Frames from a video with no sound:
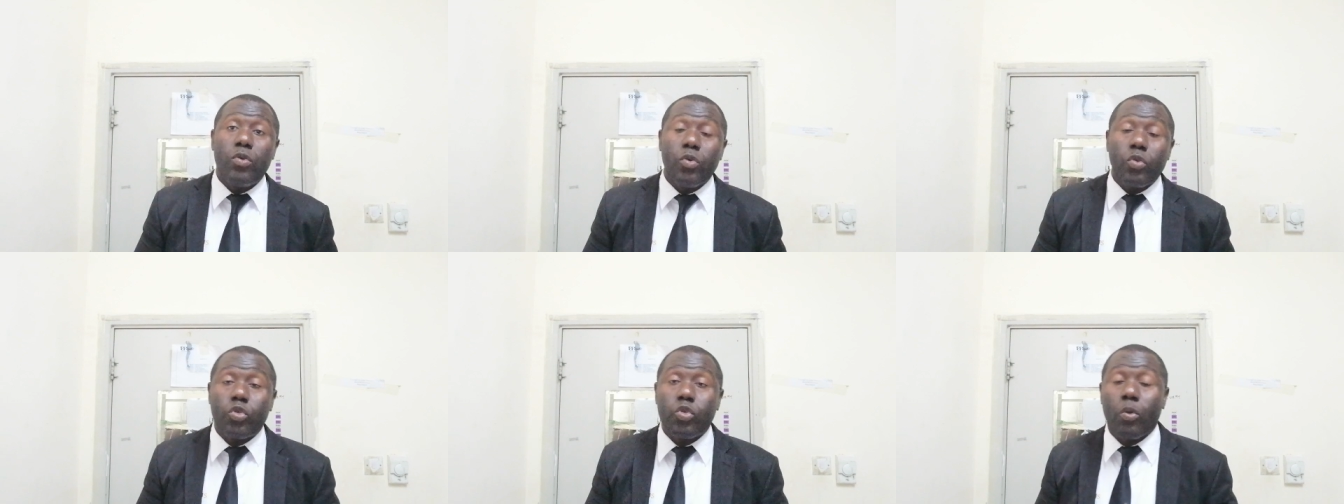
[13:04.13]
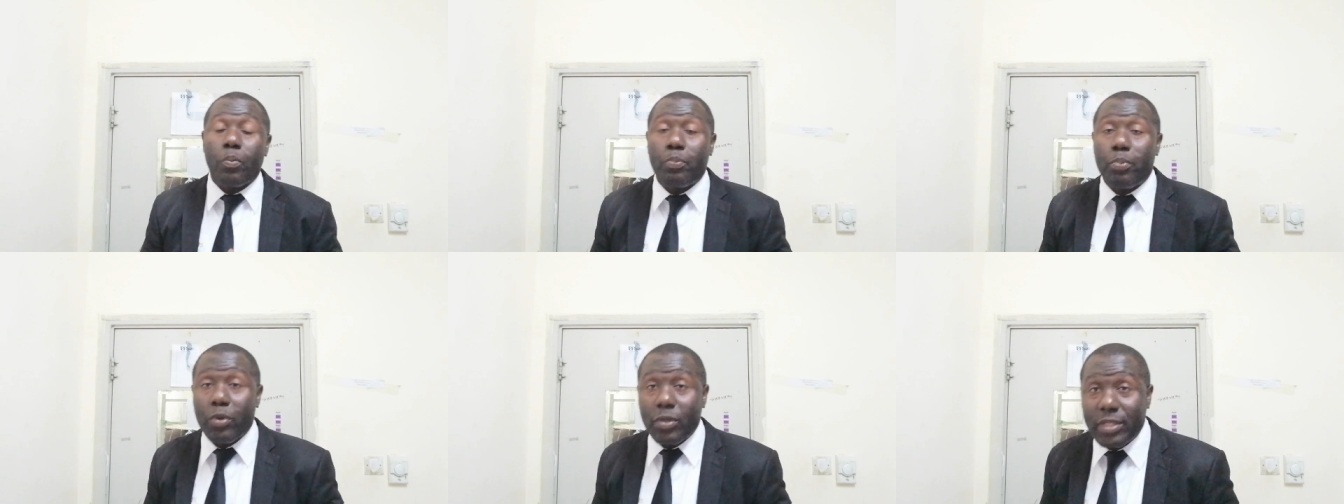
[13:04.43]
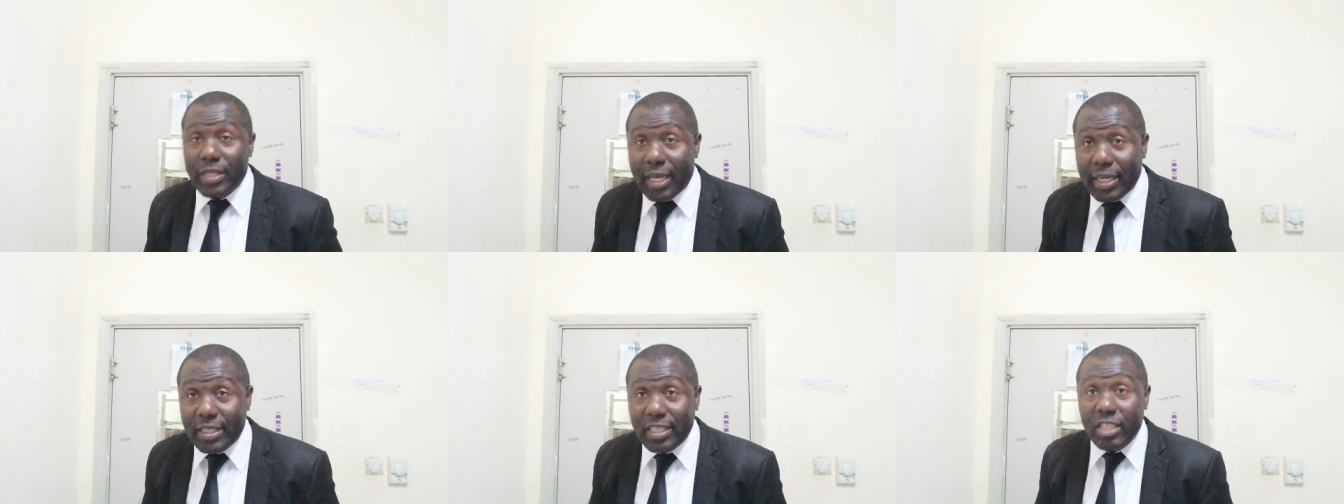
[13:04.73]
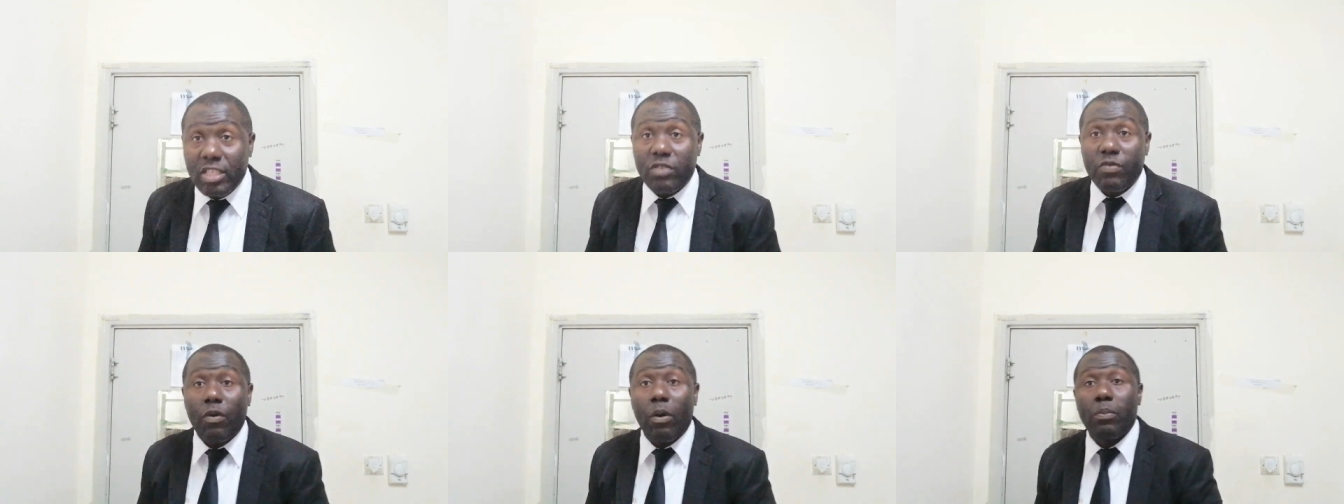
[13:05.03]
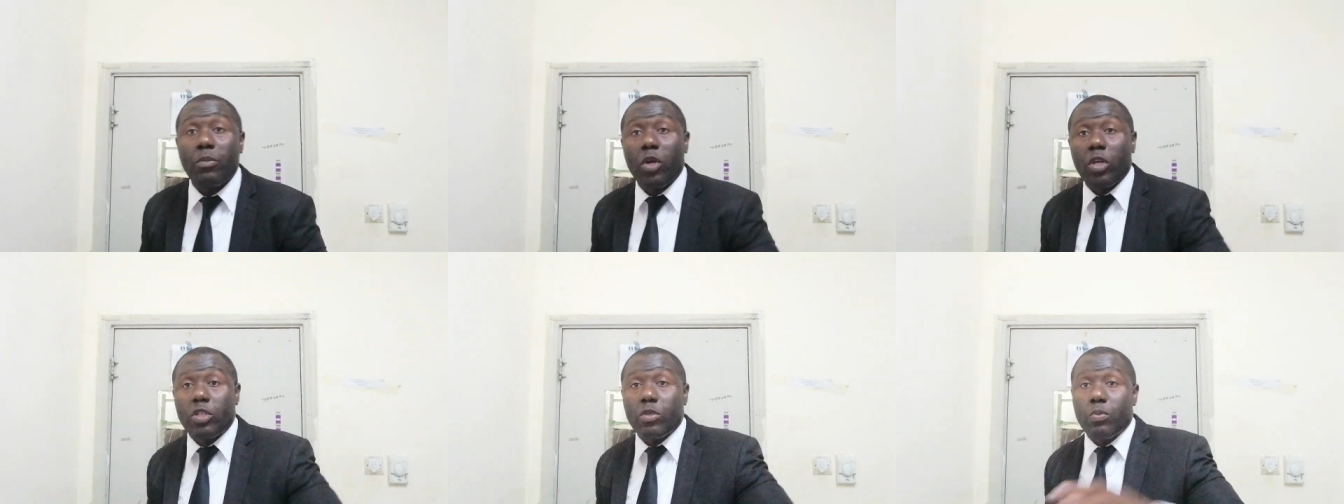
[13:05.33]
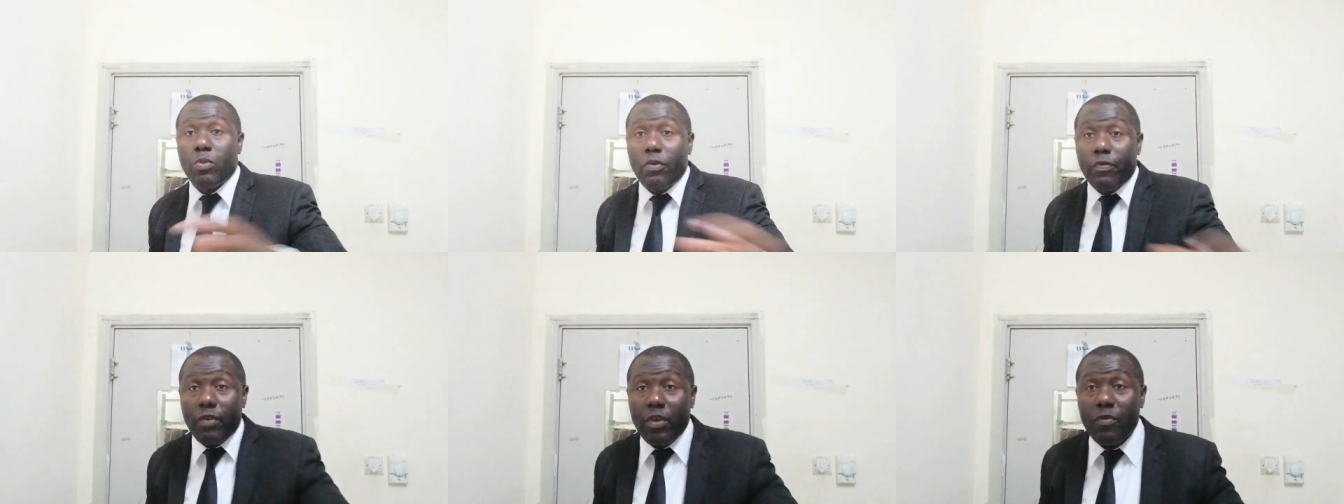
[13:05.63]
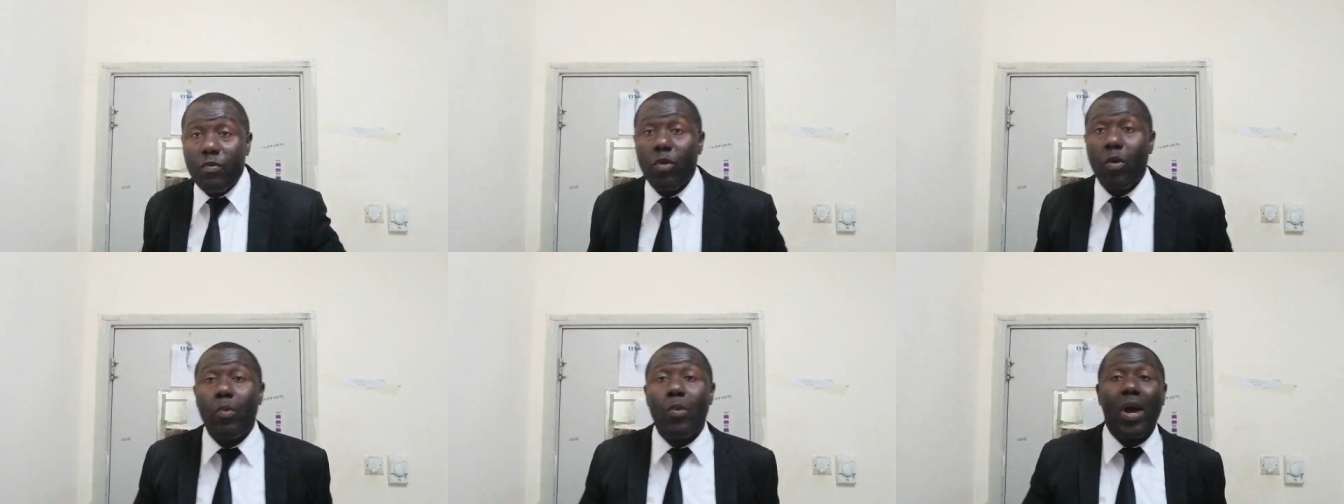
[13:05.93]
you to protect it from not moving
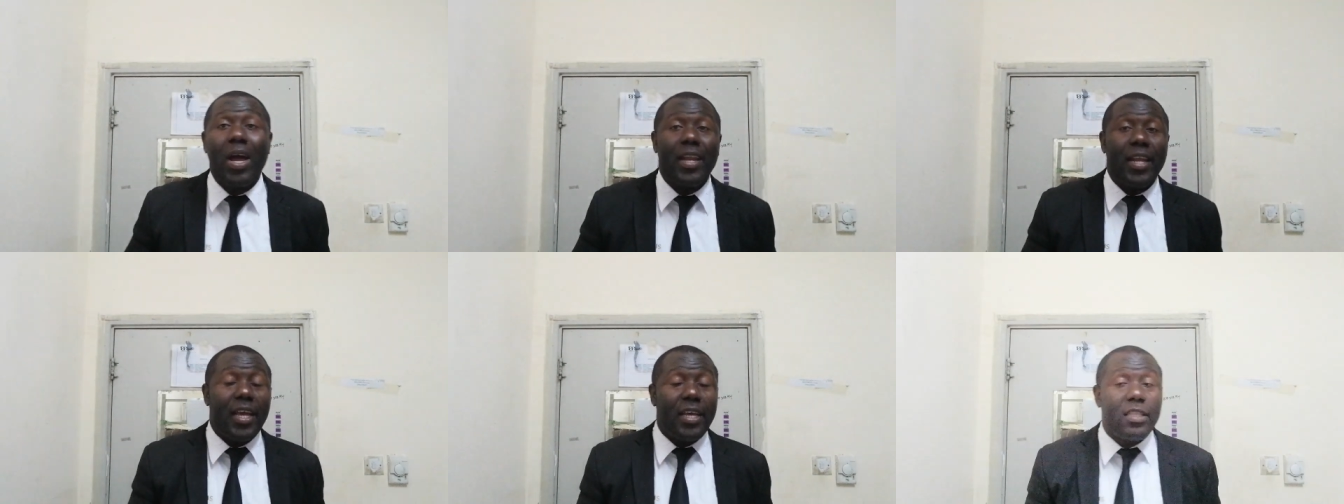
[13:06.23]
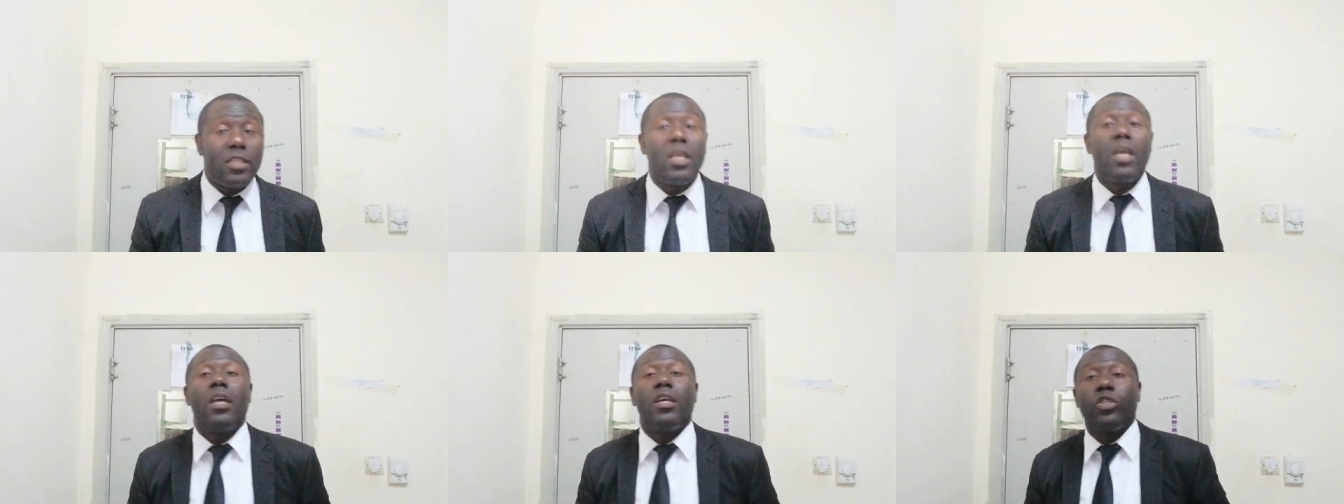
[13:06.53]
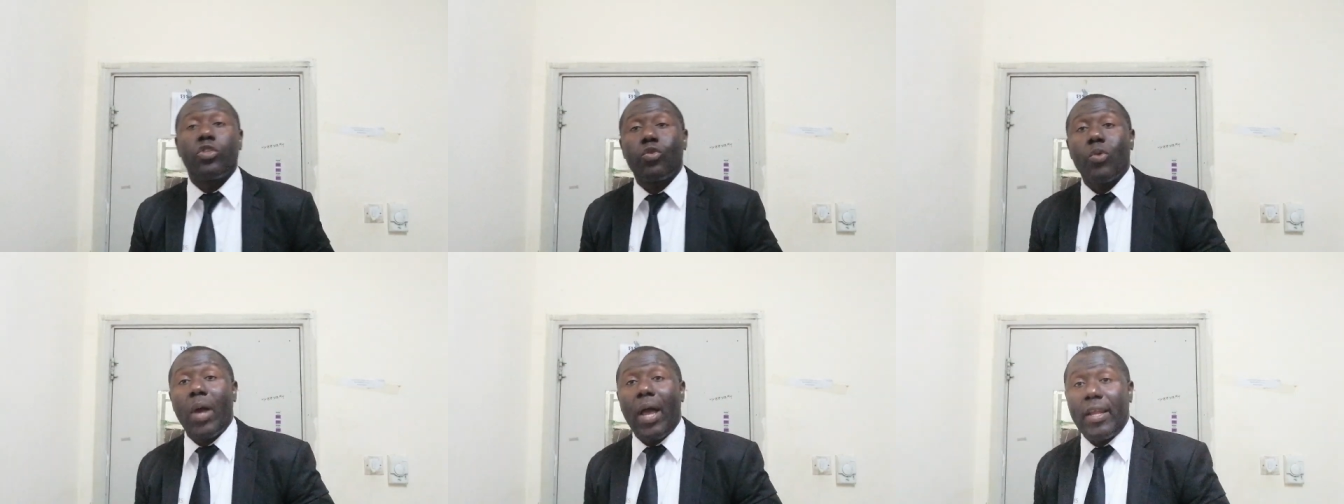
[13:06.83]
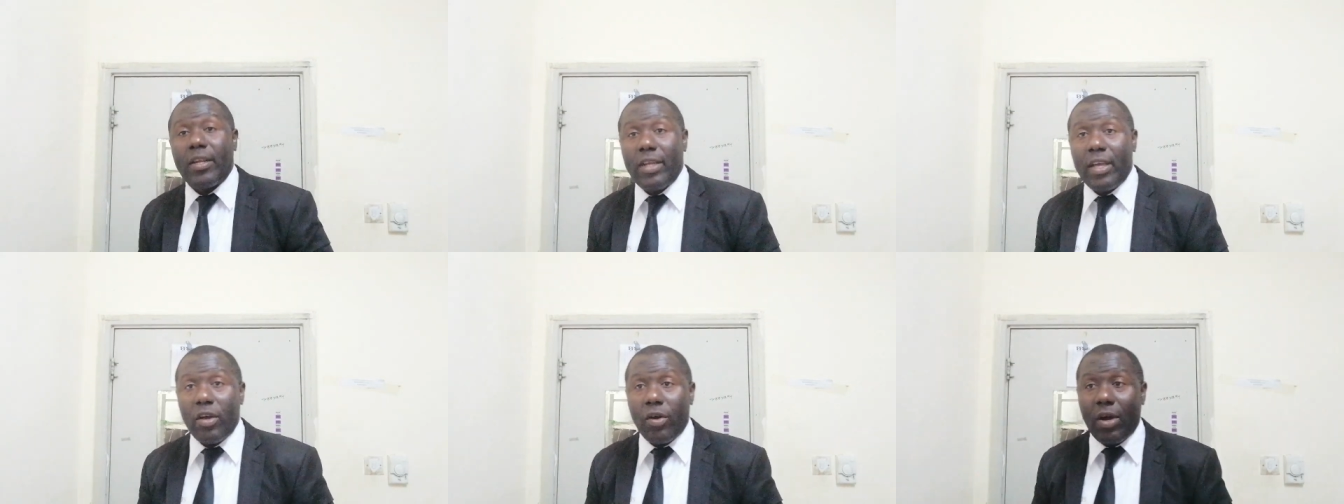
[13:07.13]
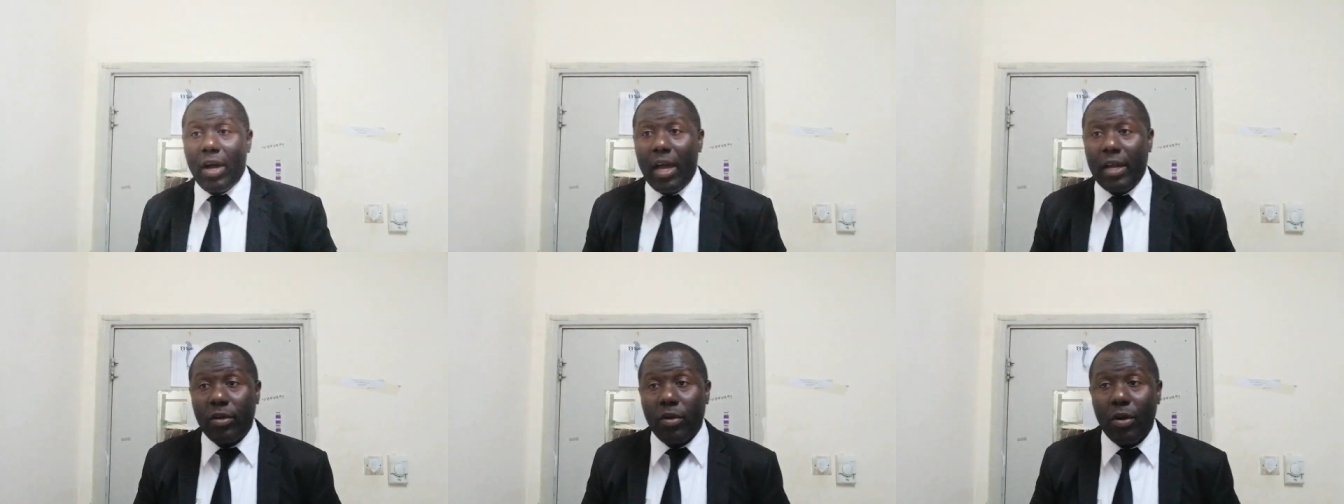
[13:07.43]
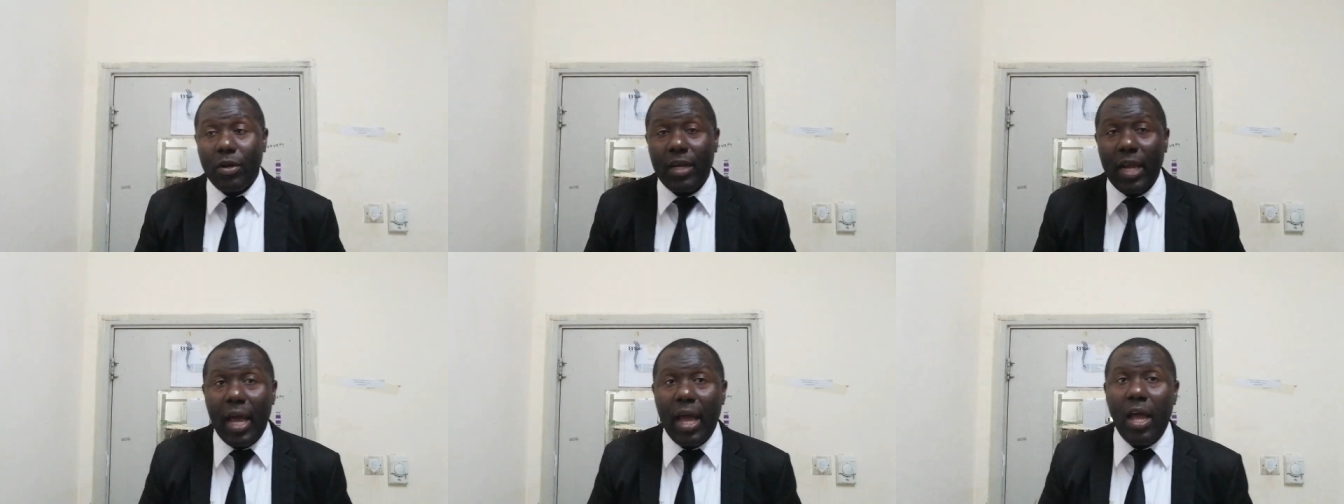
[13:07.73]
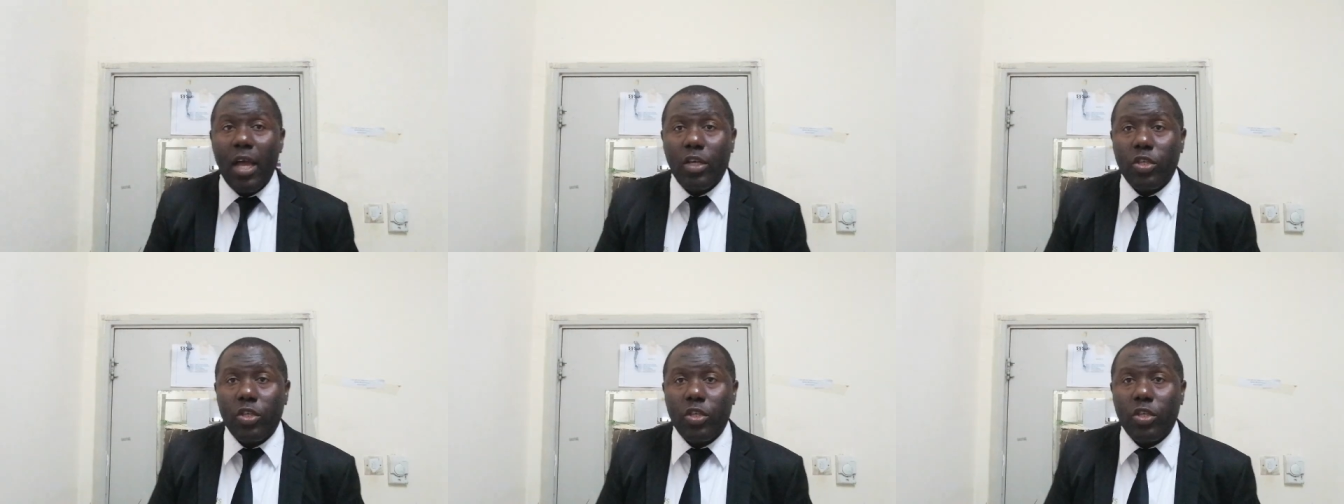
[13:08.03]
from one end to another.